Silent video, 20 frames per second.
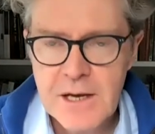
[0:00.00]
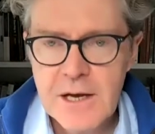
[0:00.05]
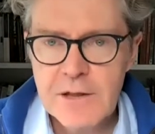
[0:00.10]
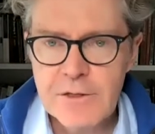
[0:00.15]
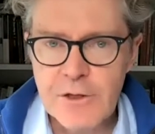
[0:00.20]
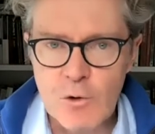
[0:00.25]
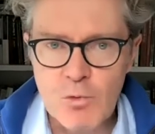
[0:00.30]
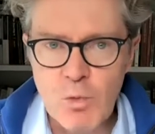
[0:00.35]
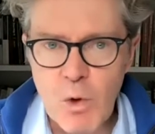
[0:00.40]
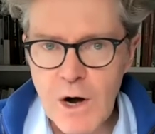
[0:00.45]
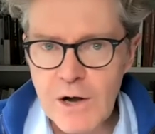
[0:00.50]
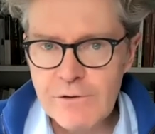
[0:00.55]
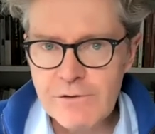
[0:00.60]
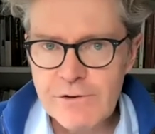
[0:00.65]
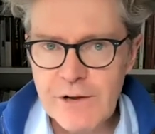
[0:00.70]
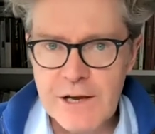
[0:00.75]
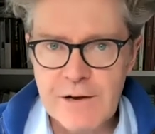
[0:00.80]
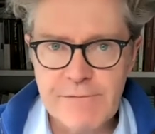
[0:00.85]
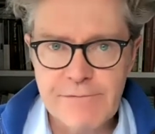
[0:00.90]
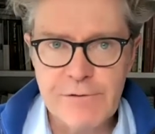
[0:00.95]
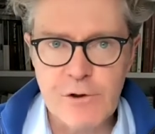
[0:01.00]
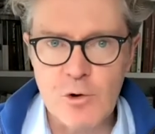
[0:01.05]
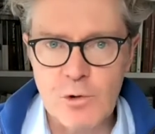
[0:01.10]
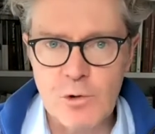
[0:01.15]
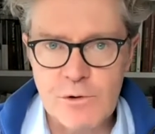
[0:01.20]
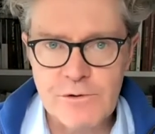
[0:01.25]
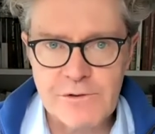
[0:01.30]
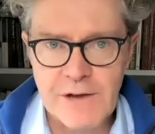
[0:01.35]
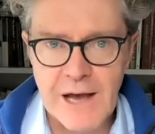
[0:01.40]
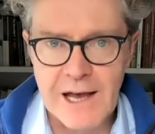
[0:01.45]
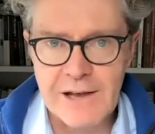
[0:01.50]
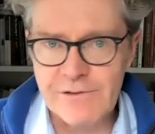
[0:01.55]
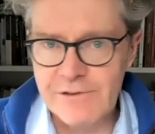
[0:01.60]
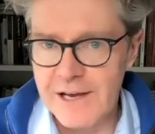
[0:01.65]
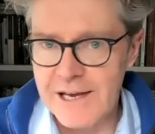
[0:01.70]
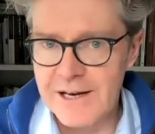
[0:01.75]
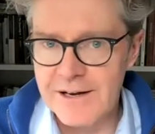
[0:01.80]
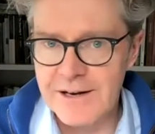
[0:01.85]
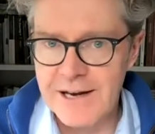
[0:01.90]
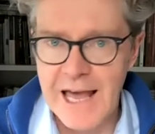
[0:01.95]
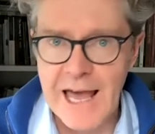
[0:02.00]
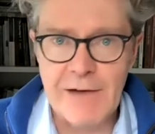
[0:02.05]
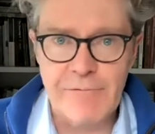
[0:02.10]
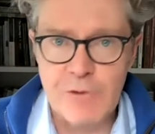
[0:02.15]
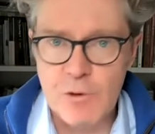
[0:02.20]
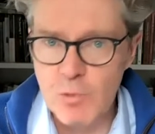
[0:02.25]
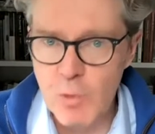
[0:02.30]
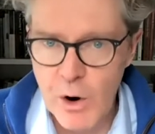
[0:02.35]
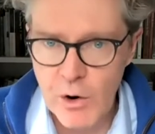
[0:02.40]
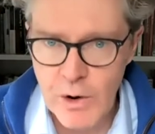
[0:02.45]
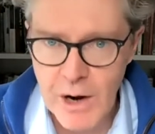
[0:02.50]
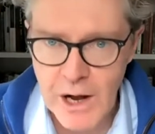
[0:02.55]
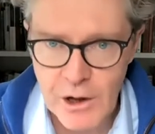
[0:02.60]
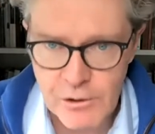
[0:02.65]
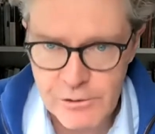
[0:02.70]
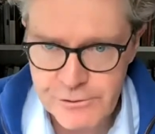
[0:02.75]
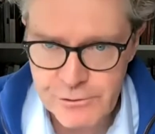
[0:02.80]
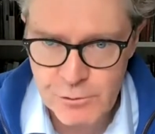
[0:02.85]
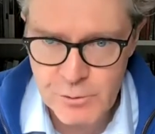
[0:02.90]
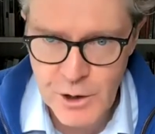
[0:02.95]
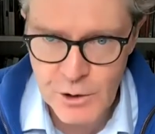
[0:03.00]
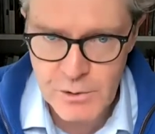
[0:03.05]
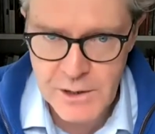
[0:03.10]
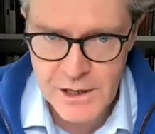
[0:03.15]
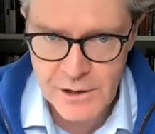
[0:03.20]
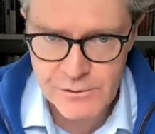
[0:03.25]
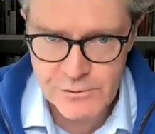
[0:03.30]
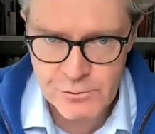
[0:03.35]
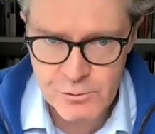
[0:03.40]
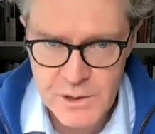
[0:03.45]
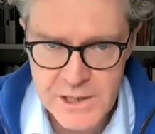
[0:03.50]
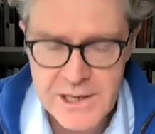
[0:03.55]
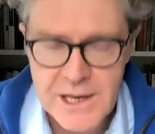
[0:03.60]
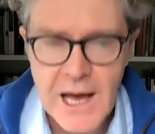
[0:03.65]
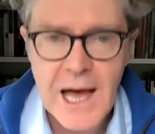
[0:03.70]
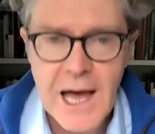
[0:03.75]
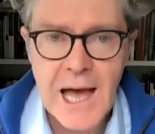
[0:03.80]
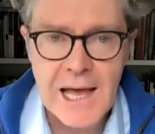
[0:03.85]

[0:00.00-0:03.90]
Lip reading: There was in Florence, as in everywhere else throughout history, a